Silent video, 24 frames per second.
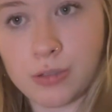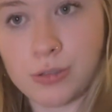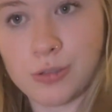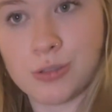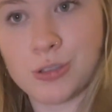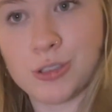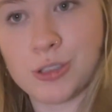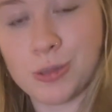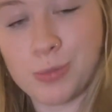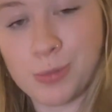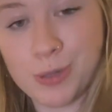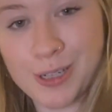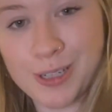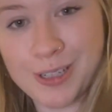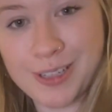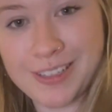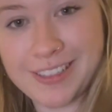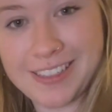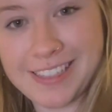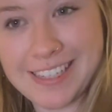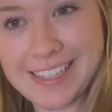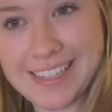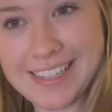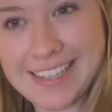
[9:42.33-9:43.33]

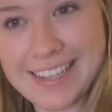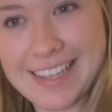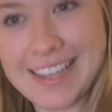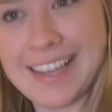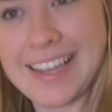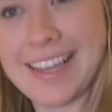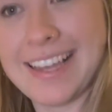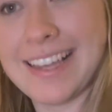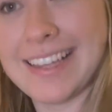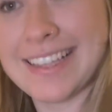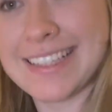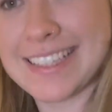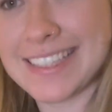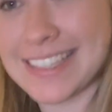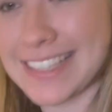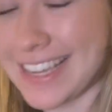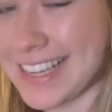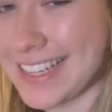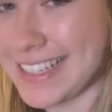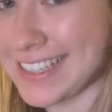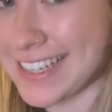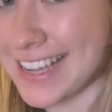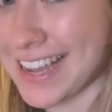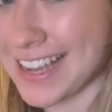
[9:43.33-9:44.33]
Tuberculin
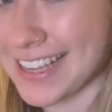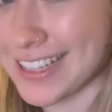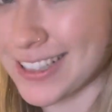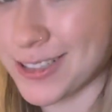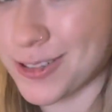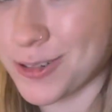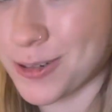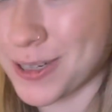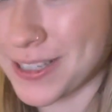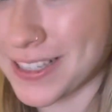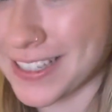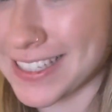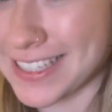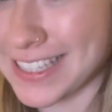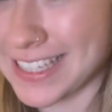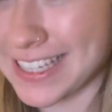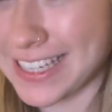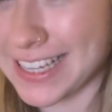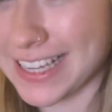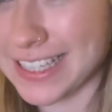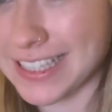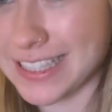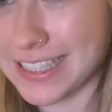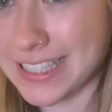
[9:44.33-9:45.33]
skin test, or the
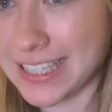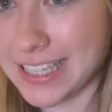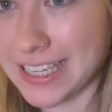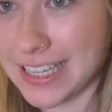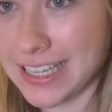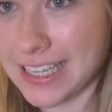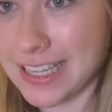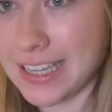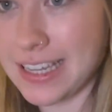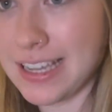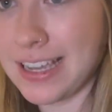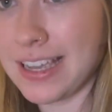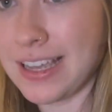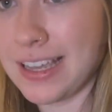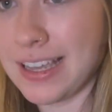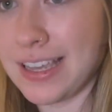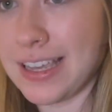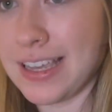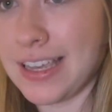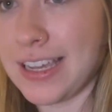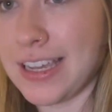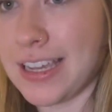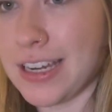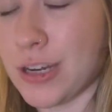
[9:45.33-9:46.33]
TST,
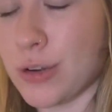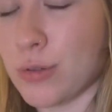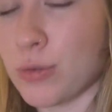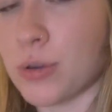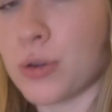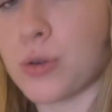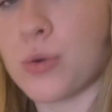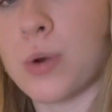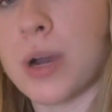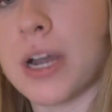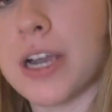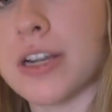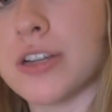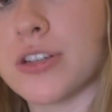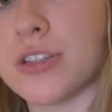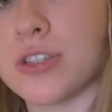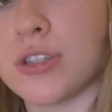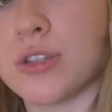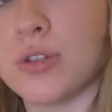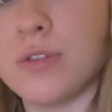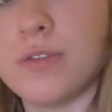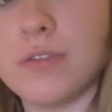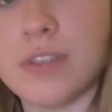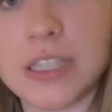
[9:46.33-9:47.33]
and it requires
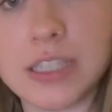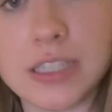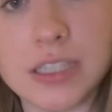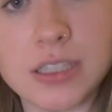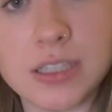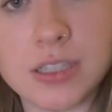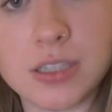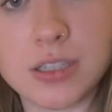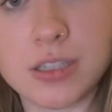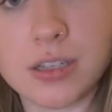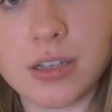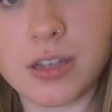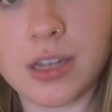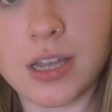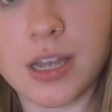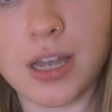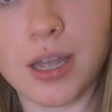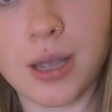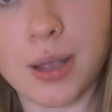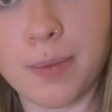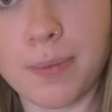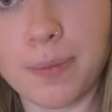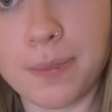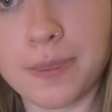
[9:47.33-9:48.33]
2 visits
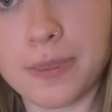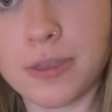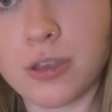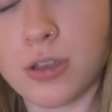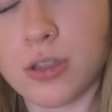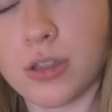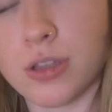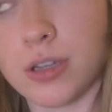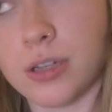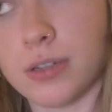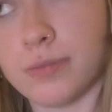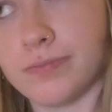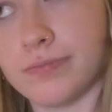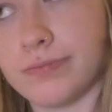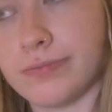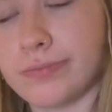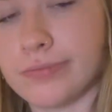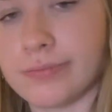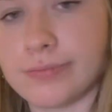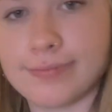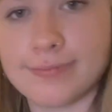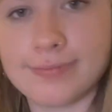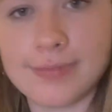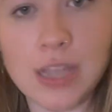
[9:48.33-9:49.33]
to the
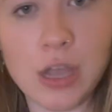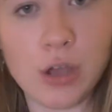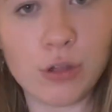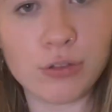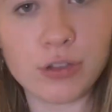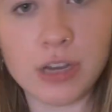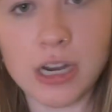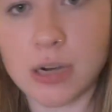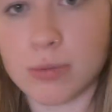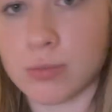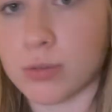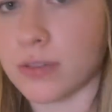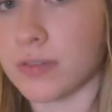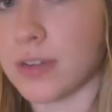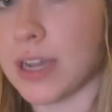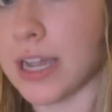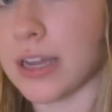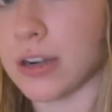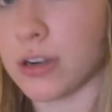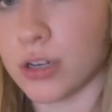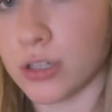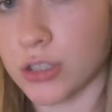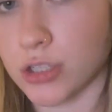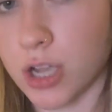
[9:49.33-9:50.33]
healthcare
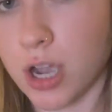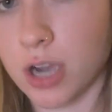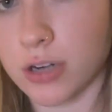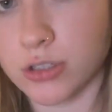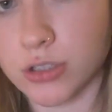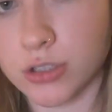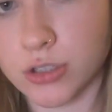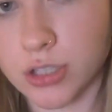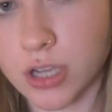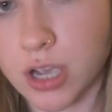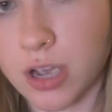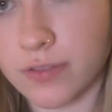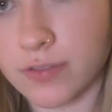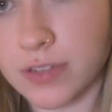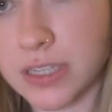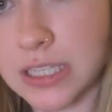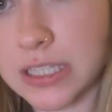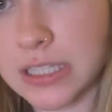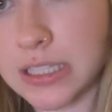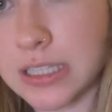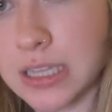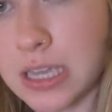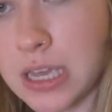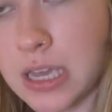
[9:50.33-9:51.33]
provider or doctor's office.